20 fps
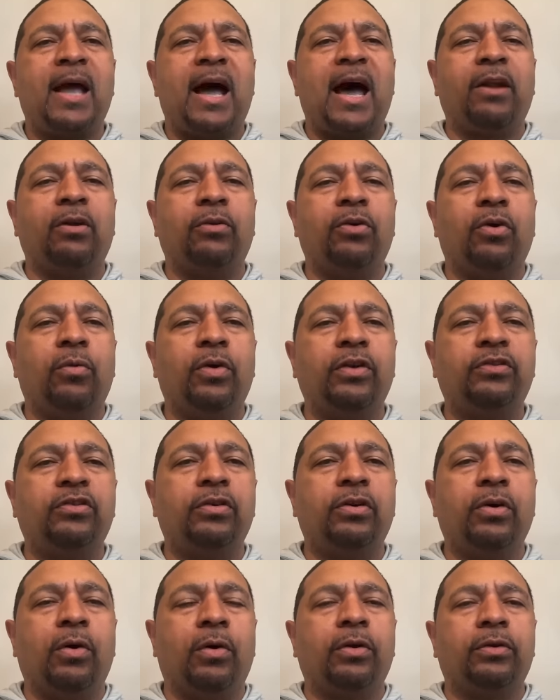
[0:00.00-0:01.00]
I don't know what
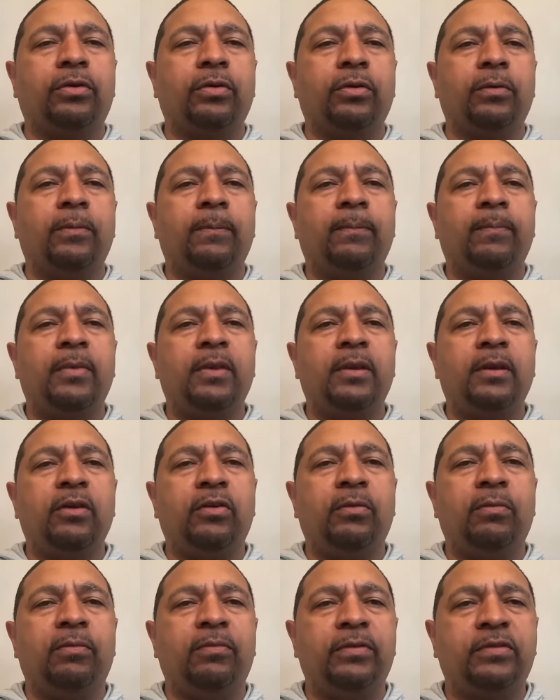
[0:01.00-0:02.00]
you're going through.
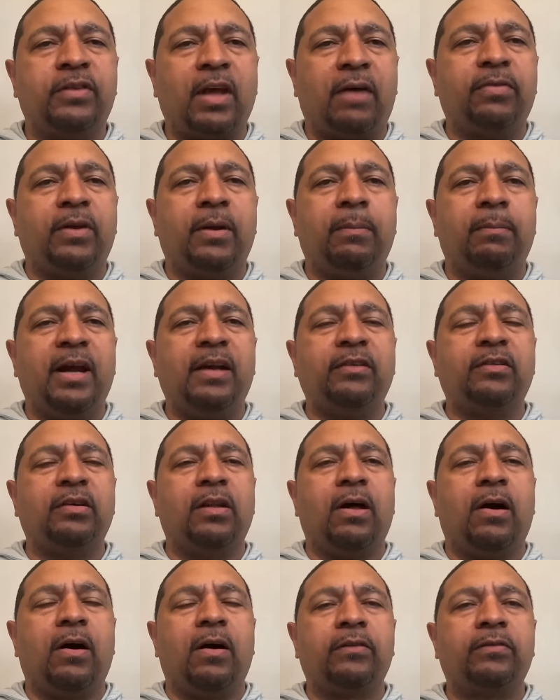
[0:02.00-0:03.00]
You've suffered a major
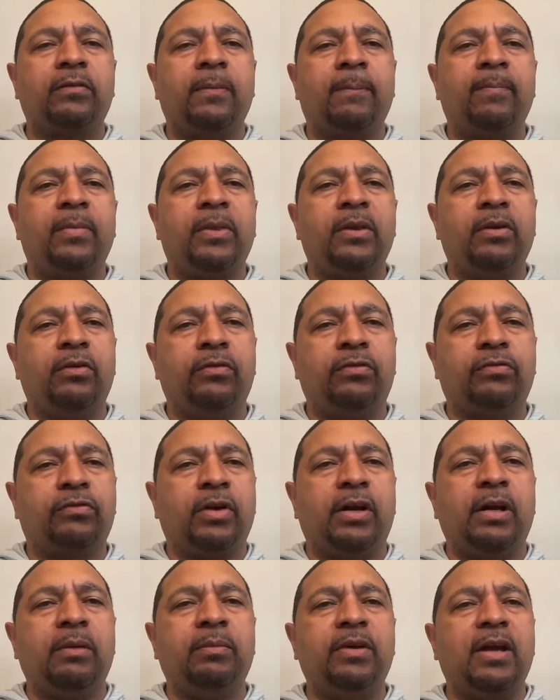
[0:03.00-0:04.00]
loss. You
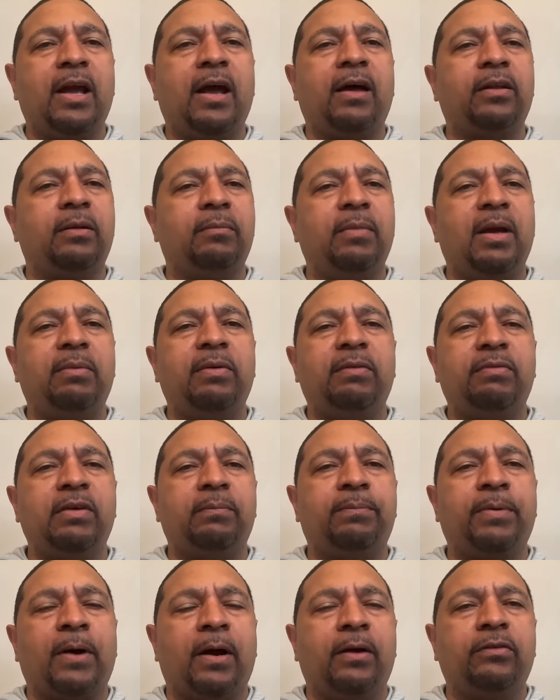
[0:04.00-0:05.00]
screamed, yelled, and maybe
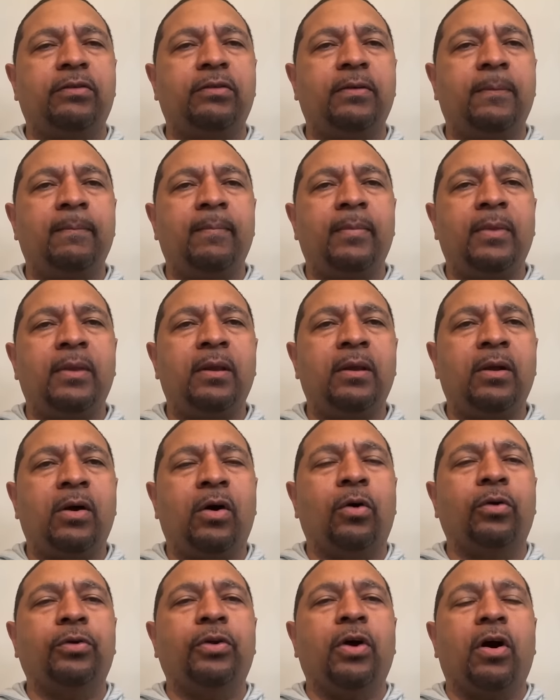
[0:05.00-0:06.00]
even punched.
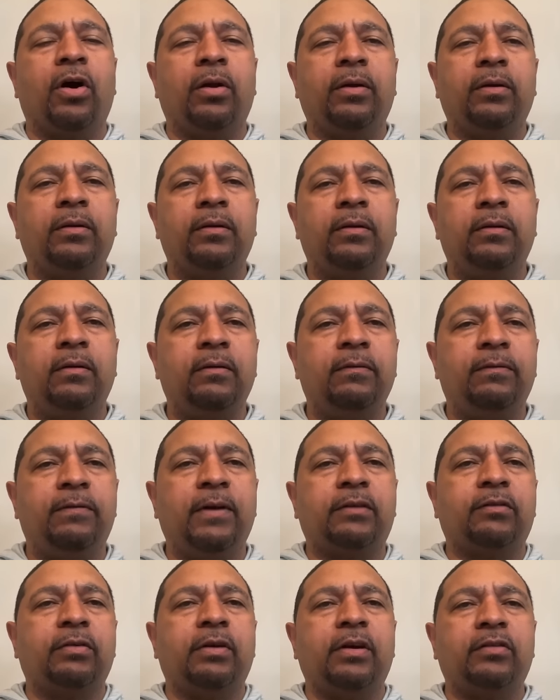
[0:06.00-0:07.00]
Hold on.
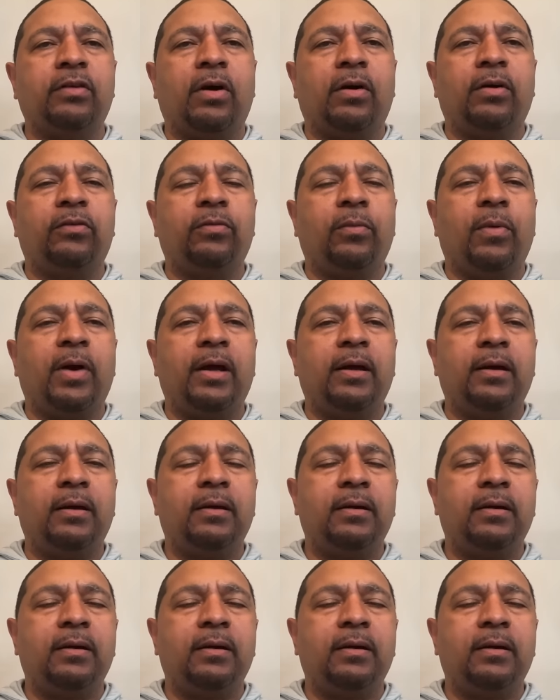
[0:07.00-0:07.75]
Victory is on its way.